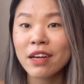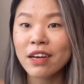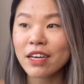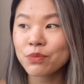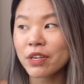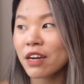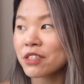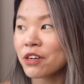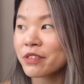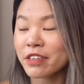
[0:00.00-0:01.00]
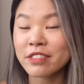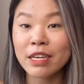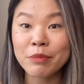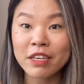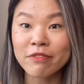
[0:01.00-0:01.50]
As we all know, their
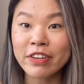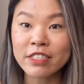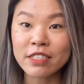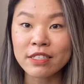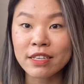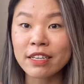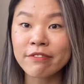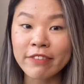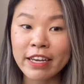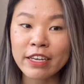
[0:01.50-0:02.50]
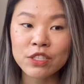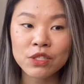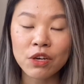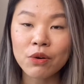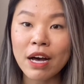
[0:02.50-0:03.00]
naming convention is kind of vague,
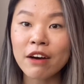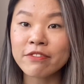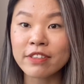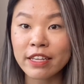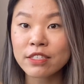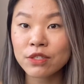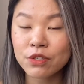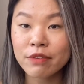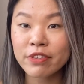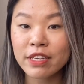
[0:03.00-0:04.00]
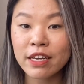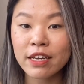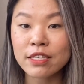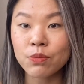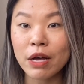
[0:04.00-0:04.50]
so I'll have links to
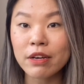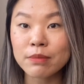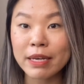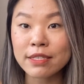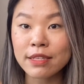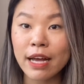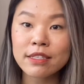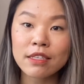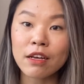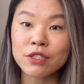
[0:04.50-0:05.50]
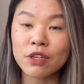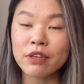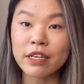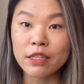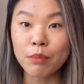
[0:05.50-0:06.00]
everything as well as my stats also
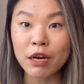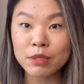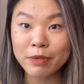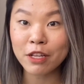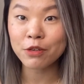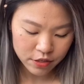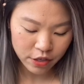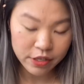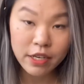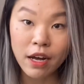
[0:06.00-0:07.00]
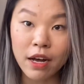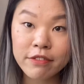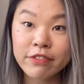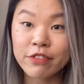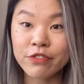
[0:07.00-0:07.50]
in the box below. Starting
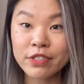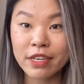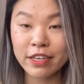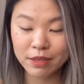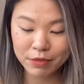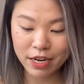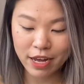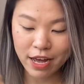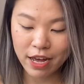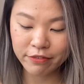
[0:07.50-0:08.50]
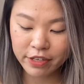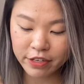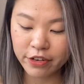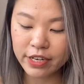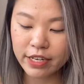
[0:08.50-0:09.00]
off, the first item that I have
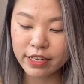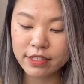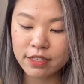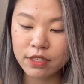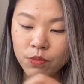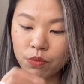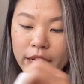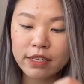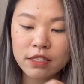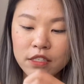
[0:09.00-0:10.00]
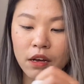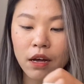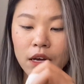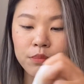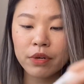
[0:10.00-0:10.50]
here is this white
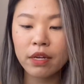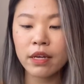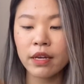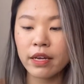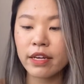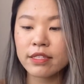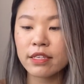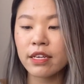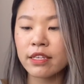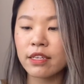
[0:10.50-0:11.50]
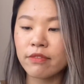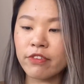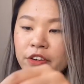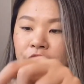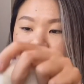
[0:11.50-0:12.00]
top. It's in a
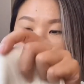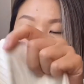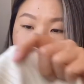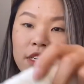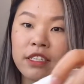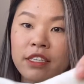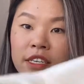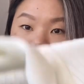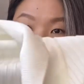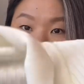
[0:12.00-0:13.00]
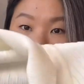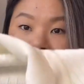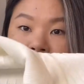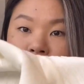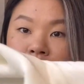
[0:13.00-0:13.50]
very thin knitted
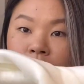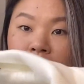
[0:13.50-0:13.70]
and ribbed